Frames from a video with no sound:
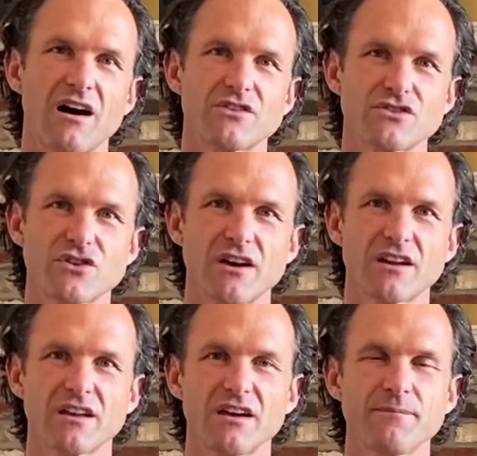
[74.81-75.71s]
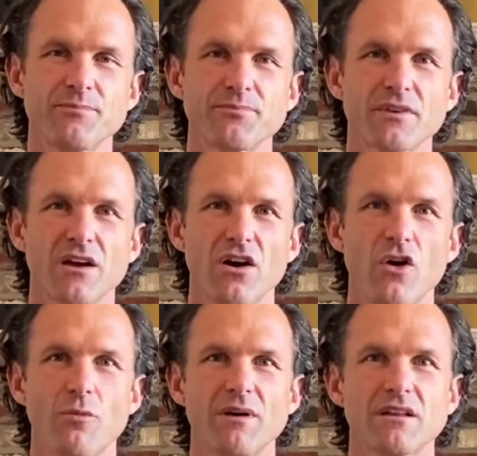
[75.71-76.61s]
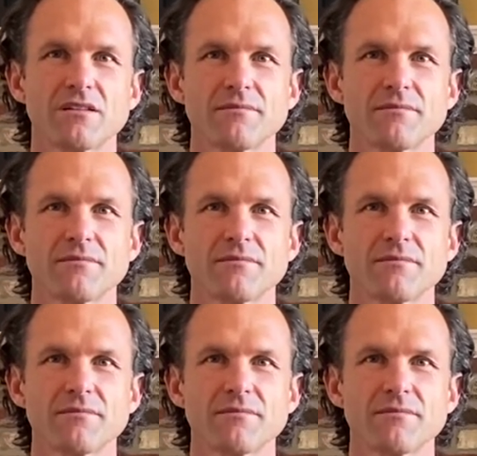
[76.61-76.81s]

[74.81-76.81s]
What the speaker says: So try it again. Open.